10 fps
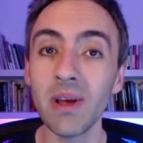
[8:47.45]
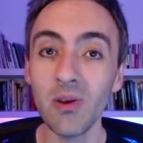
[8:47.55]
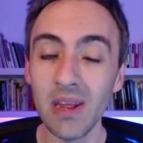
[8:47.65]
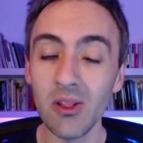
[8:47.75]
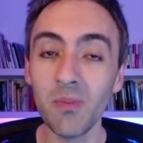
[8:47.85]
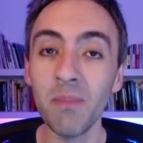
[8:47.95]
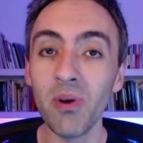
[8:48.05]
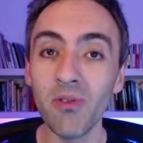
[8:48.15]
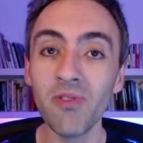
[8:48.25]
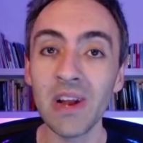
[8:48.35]
You need to be
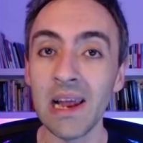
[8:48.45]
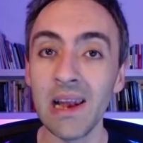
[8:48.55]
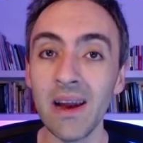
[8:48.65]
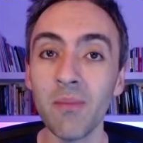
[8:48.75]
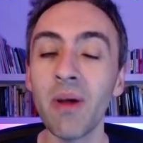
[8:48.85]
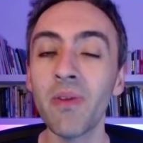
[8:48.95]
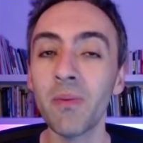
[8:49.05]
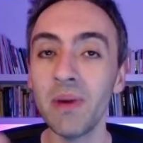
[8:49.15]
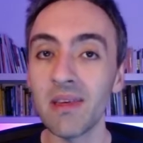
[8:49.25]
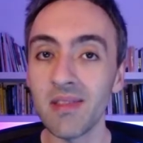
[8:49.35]
perfectly clear about their
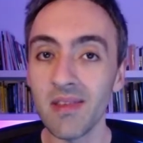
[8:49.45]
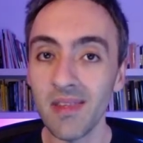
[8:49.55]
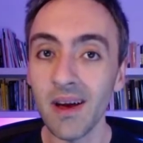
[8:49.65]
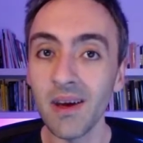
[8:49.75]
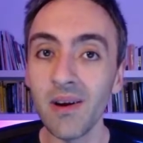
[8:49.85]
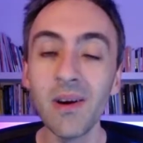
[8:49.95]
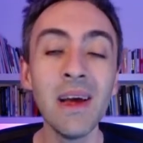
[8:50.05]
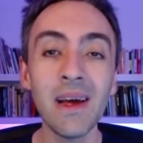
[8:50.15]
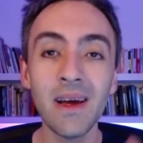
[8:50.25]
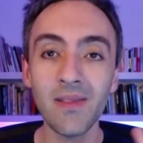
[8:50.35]
biggest desire
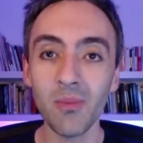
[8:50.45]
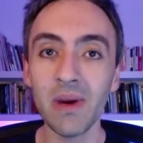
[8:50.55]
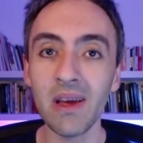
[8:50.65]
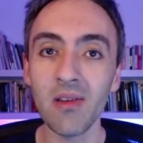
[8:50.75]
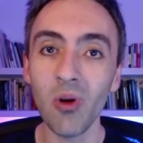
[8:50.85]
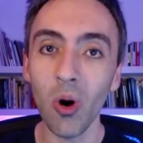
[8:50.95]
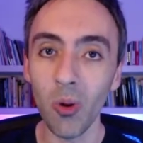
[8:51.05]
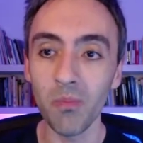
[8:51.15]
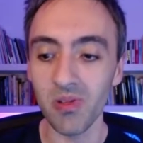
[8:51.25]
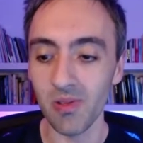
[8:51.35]
and their biggest
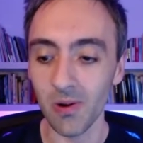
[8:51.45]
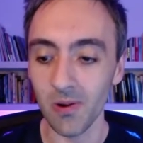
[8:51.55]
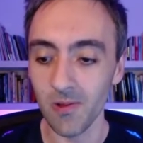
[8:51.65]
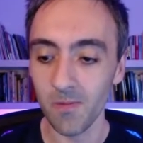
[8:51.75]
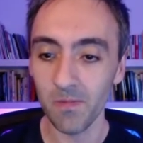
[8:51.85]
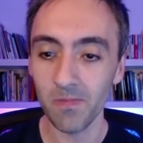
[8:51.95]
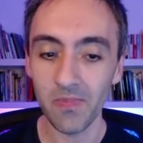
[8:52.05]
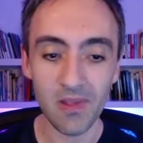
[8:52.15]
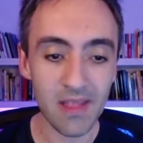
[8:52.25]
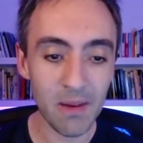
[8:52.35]
obstacles.
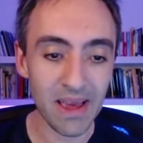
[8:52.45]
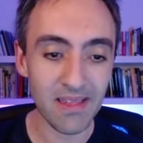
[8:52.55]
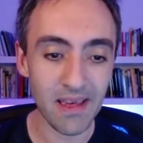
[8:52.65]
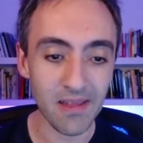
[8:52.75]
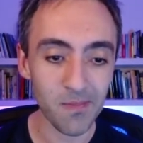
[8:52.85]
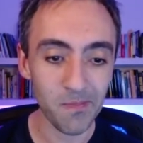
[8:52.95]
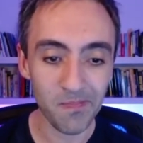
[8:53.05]
Does that make sense?